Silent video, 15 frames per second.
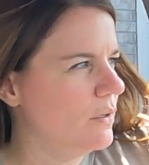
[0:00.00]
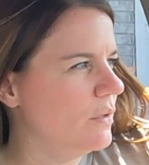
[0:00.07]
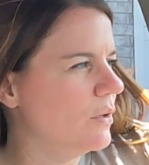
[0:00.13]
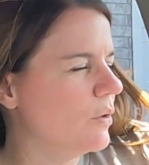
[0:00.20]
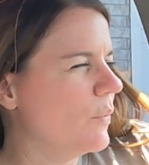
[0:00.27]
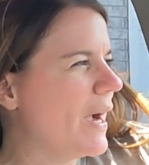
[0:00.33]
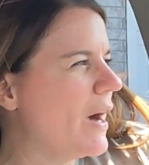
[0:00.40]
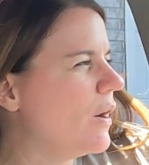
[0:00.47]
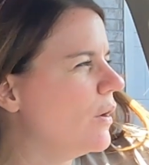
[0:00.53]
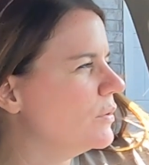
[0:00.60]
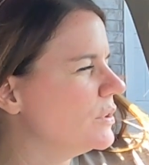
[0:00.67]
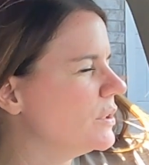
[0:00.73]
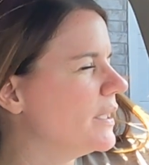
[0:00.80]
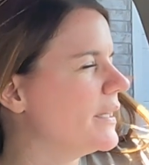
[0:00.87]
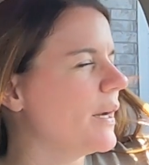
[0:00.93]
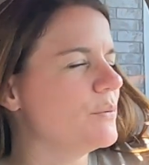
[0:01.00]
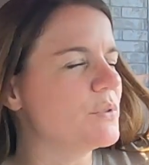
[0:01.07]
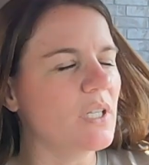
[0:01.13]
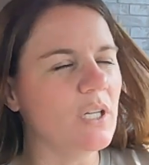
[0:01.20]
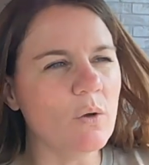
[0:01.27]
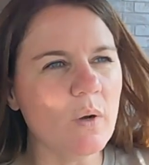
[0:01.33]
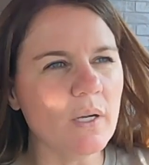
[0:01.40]
a route that I was
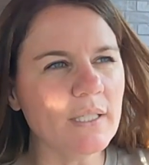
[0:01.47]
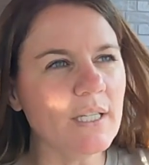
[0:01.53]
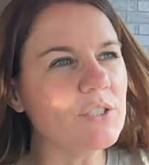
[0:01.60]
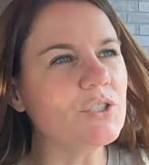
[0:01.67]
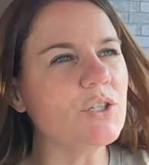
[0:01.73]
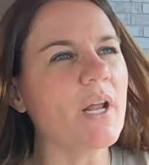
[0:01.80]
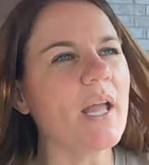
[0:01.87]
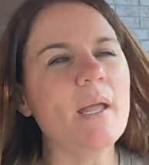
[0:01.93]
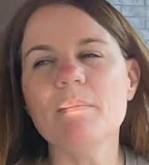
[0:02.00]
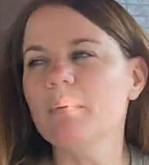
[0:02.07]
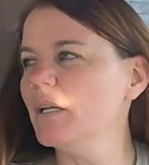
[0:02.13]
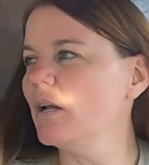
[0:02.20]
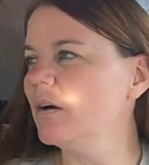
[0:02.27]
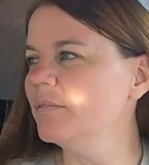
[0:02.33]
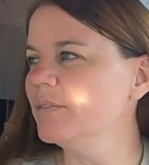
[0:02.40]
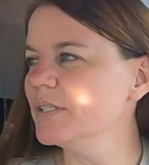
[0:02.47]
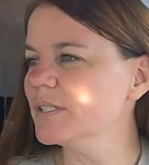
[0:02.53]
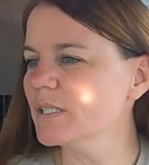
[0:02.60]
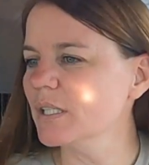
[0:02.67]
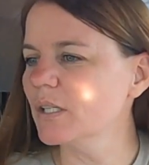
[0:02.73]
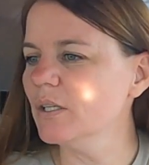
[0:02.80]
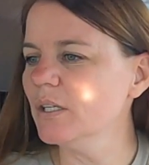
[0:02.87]
going to go on yesterday, but
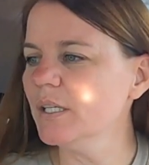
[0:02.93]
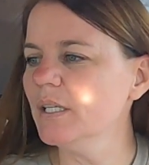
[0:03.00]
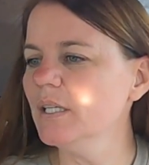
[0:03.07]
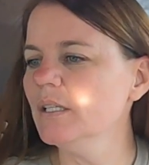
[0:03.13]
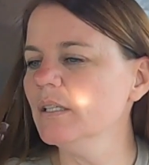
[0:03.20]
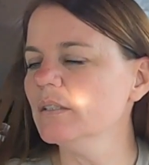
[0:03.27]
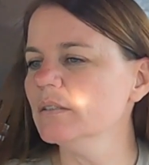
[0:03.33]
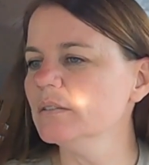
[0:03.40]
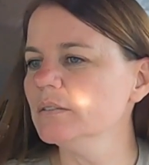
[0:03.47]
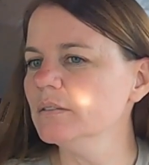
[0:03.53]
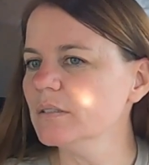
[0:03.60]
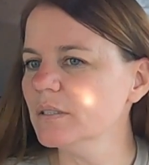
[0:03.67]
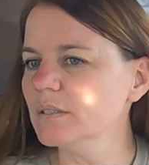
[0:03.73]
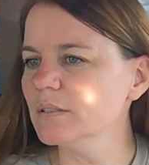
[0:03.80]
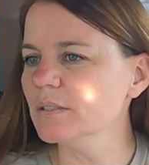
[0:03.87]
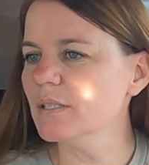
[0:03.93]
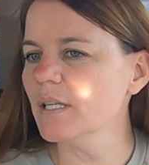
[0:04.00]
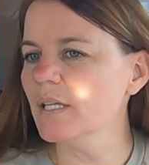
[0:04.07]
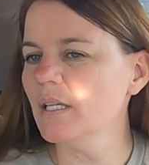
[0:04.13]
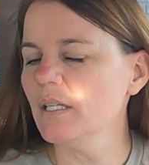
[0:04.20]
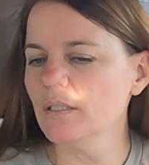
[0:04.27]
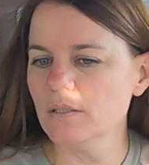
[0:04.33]
obviously couldn't because
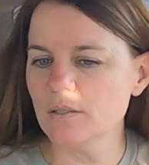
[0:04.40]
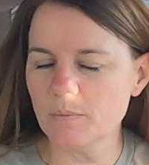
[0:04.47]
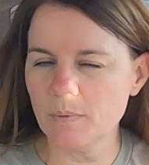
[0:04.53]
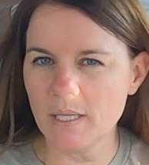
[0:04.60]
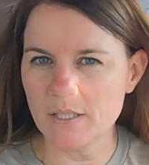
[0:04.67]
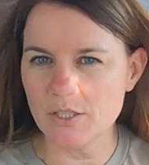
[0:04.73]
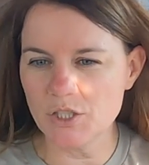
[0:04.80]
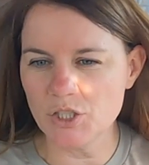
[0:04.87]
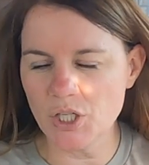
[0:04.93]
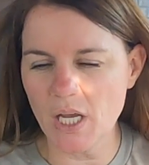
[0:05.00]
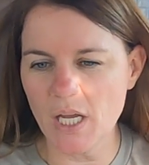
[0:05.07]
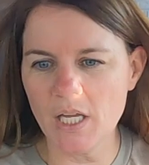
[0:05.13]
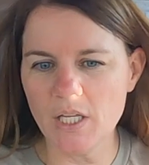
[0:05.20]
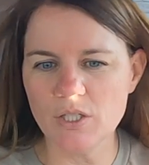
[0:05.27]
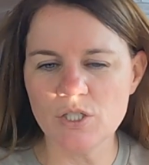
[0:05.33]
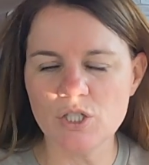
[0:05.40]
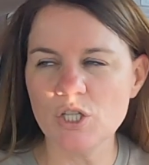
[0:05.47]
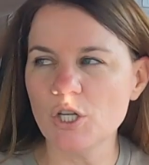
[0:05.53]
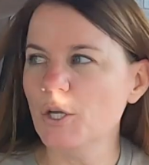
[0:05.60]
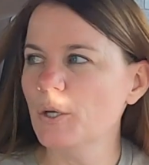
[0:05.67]
plans change.